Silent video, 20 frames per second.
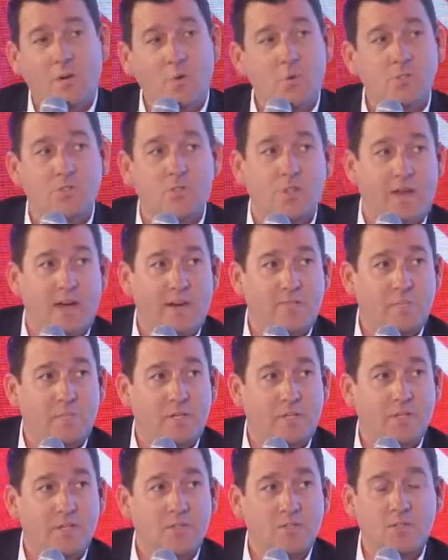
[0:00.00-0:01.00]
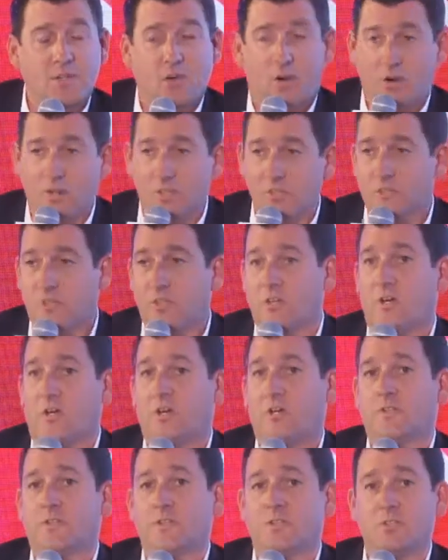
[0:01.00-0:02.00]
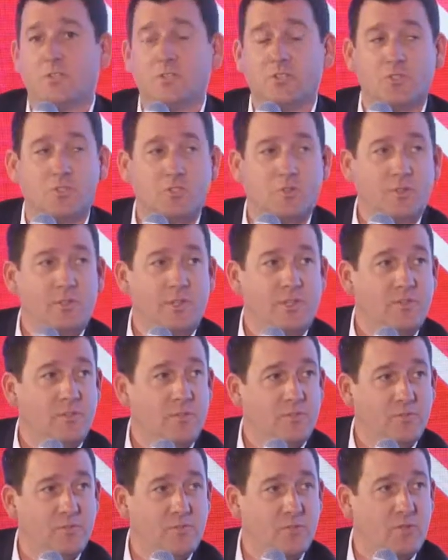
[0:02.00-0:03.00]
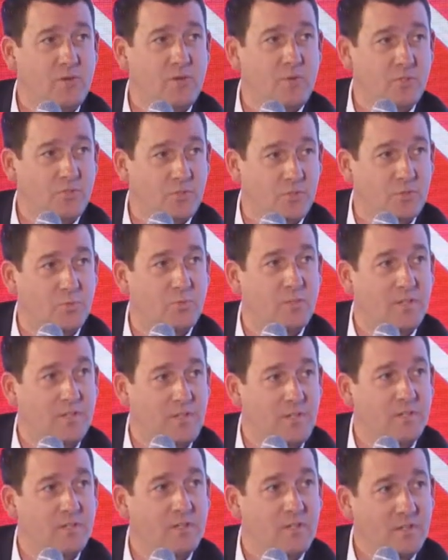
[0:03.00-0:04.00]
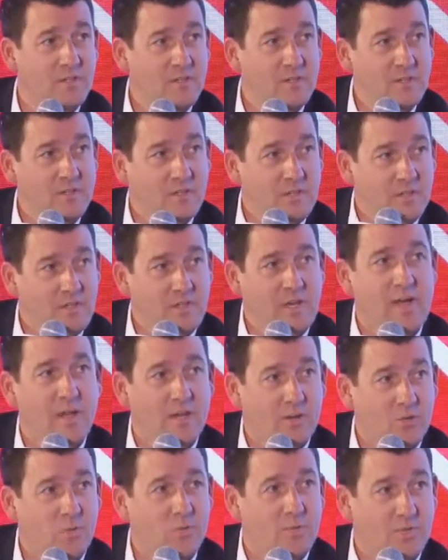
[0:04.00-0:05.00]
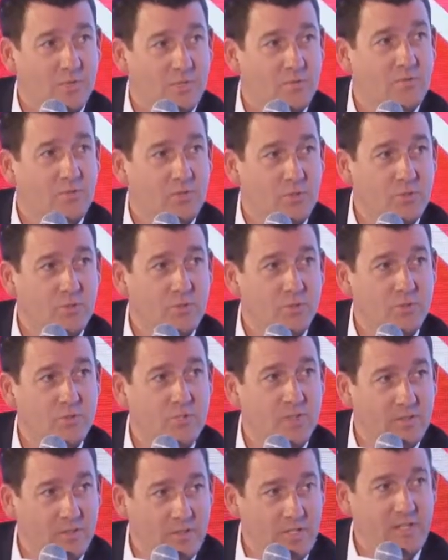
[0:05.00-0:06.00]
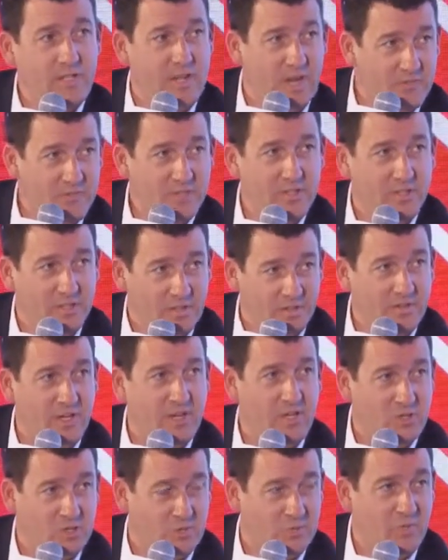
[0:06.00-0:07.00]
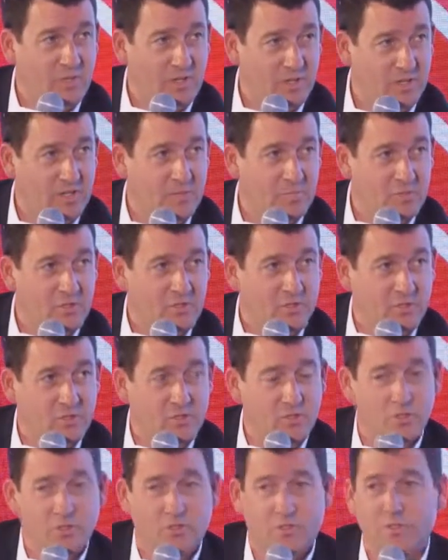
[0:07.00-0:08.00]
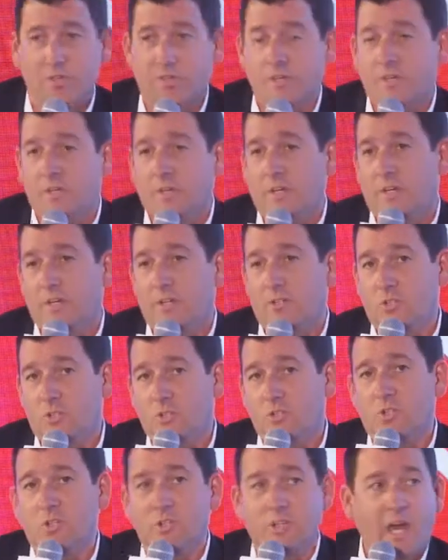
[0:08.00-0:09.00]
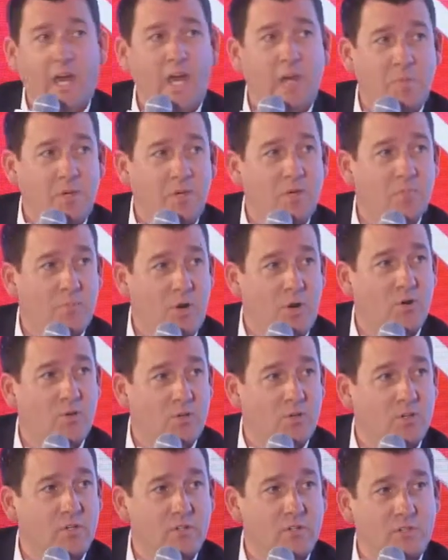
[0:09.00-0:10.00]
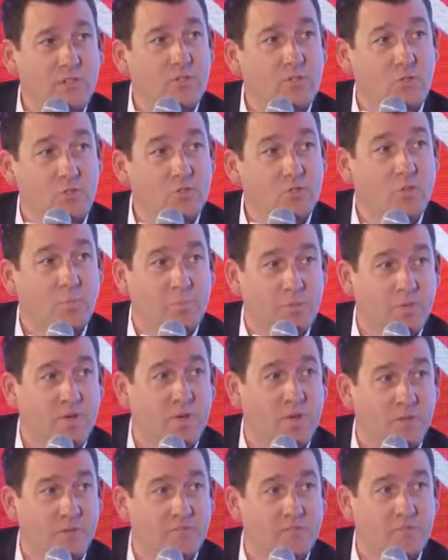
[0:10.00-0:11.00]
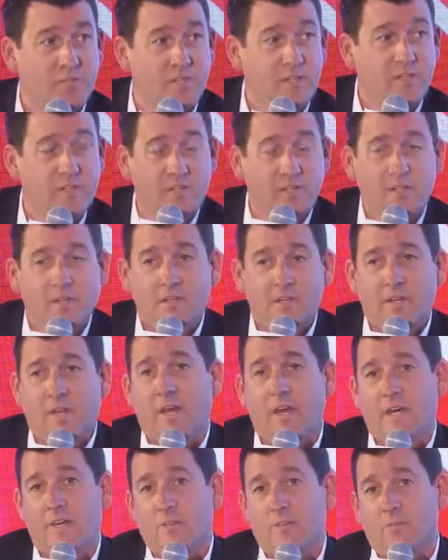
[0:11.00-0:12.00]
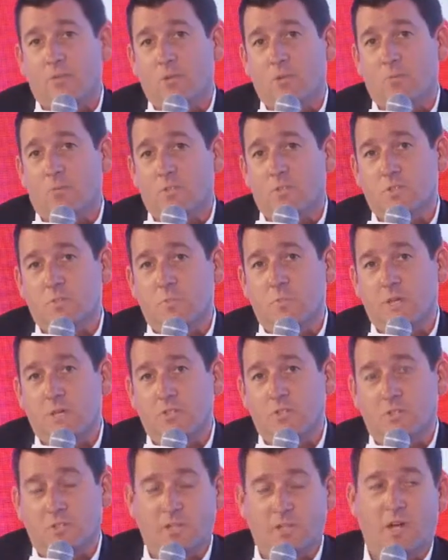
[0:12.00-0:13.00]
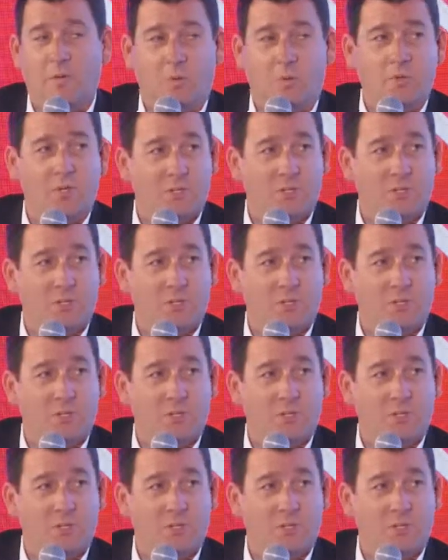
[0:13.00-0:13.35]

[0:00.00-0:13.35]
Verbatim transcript: And I always laugh because, honest to God, in this industry, there, there are always three categories, verticals, that lead every innovation when it comes to digital. It's usually gaming, poker, it's usually pornography, and the third one's pizza.